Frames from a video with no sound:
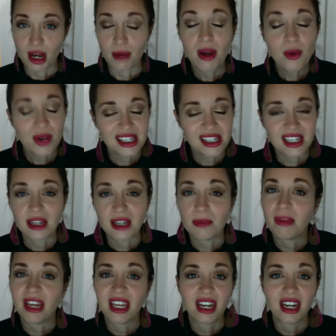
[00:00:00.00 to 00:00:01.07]
I wasn't,
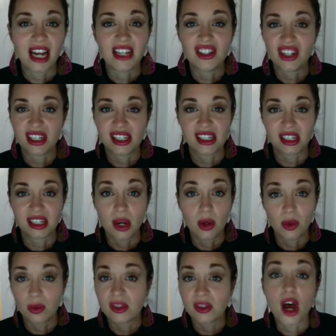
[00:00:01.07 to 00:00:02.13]
but I just
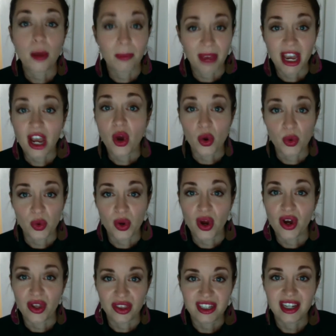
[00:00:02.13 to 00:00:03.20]
was on my own
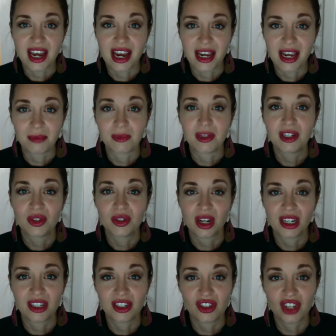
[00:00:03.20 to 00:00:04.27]
all the time
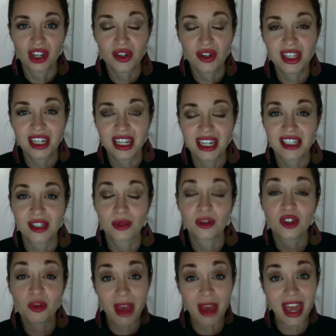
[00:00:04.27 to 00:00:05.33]
trying to juggle the kids, which
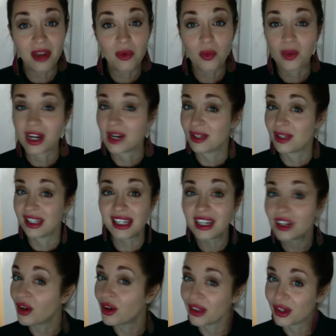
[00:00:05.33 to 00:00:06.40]
meant when I was sick
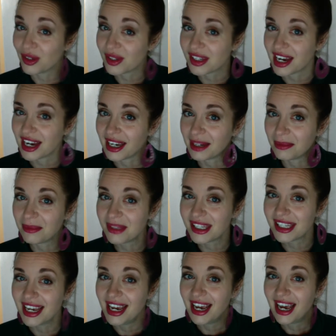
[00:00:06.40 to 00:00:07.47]
all those times,
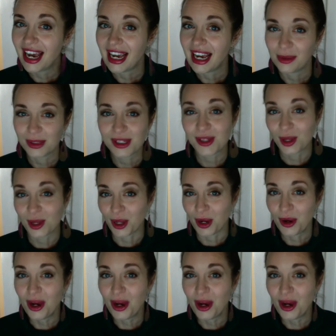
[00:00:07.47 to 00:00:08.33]
I was solo